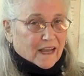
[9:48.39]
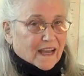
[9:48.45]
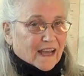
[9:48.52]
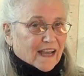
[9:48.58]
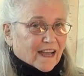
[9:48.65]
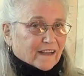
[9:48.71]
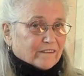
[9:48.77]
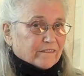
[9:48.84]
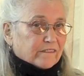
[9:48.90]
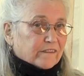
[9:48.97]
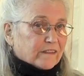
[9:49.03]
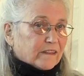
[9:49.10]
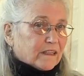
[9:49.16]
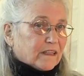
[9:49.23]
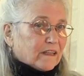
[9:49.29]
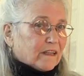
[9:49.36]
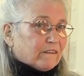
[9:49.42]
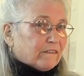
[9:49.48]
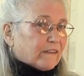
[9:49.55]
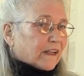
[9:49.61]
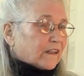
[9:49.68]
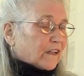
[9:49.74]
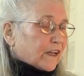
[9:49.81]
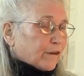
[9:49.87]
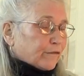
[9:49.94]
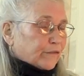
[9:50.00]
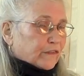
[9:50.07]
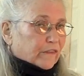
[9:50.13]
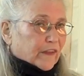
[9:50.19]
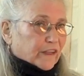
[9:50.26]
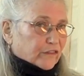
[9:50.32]
And they
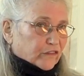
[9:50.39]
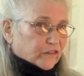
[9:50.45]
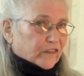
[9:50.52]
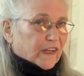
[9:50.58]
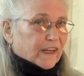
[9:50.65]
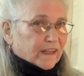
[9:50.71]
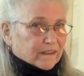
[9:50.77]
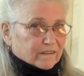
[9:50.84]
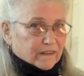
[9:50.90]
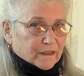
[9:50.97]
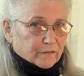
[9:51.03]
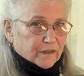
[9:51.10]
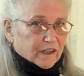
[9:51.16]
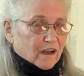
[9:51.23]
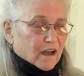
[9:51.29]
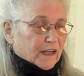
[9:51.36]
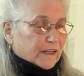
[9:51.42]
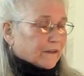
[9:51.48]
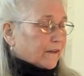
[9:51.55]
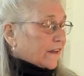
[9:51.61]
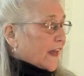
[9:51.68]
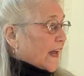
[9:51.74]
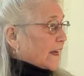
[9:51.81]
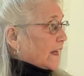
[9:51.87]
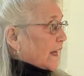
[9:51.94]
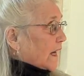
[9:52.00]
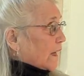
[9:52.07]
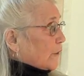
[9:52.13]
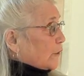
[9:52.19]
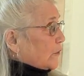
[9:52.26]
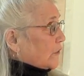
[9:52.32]
lived, they stayed living on in that
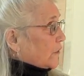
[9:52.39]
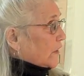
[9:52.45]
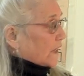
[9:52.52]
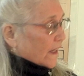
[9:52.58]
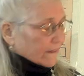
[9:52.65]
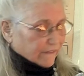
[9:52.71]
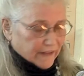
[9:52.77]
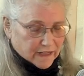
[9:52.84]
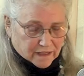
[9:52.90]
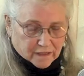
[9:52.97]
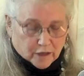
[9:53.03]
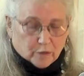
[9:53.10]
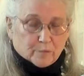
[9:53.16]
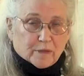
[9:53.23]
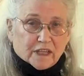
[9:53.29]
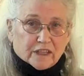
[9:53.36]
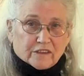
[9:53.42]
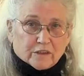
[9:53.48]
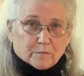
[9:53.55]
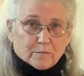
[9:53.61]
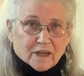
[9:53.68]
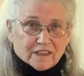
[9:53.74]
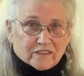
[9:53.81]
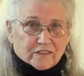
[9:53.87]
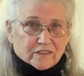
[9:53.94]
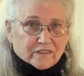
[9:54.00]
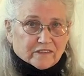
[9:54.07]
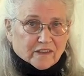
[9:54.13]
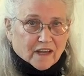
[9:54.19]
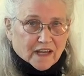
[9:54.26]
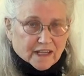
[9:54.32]
house, and then Aminda
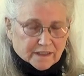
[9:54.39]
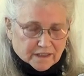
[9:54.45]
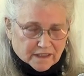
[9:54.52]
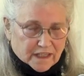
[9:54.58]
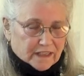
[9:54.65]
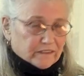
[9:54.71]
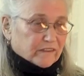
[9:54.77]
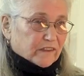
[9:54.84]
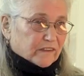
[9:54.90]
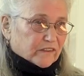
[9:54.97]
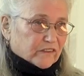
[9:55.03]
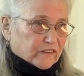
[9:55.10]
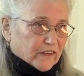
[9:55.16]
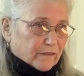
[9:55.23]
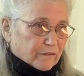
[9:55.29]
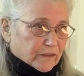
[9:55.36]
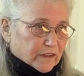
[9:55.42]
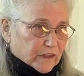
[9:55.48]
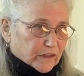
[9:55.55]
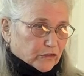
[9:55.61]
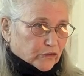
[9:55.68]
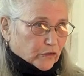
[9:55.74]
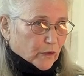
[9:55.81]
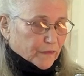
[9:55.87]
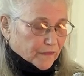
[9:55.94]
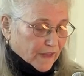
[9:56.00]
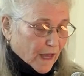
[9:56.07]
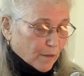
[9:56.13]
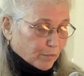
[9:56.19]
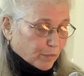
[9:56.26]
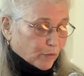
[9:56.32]
Munson died in 1870. So at
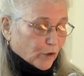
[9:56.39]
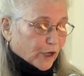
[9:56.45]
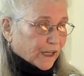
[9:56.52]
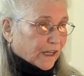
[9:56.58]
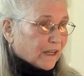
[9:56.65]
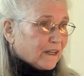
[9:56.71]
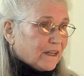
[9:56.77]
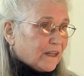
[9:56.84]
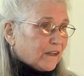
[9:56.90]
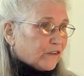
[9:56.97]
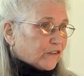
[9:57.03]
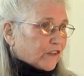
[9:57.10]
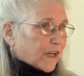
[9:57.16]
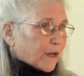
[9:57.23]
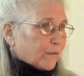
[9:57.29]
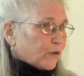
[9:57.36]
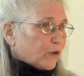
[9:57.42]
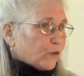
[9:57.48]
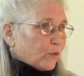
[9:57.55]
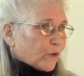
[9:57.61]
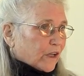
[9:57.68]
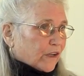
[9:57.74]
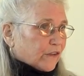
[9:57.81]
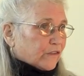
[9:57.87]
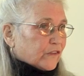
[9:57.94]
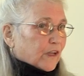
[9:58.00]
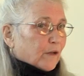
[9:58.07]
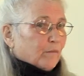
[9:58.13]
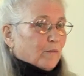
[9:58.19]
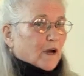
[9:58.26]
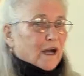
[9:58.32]
that point, Samuel Wills
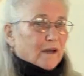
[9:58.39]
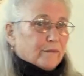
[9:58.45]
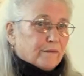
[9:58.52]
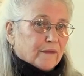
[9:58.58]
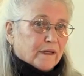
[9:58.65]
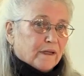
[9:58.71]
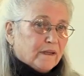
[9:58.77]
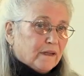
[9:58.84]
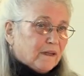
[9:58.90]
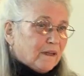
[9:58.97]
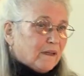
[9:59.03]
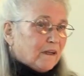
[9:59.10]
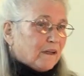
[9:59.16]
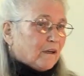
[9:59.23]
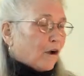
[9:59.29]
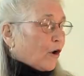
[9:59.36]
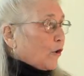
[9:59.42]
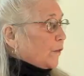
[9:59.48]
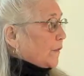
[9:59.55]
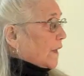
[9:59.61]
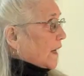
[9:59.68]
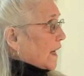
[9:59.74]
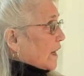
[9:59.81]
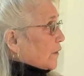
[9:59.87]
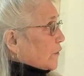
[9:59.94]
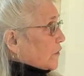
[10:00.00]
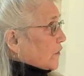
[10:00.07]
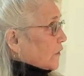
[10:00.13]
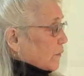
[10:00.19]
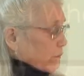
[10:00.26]
and Martha owned the house